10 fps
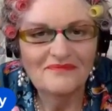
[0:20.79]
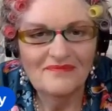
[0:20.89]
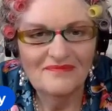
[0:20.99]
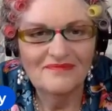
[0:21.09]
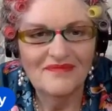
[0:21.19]

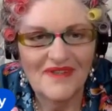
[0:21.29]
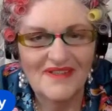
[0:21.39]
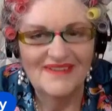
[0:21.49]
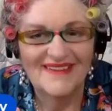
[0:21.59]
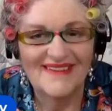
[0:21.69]
5 of
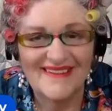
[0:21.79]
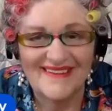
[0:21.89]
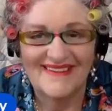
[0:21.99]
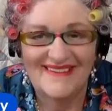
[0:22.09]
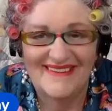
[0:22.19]
the worst
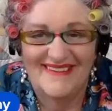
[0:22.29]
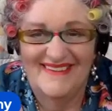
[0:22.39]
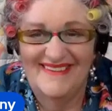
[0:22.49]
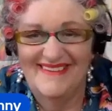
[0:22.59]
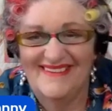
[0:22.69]
reselling
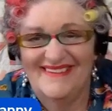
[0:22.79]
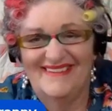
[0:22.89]
podcast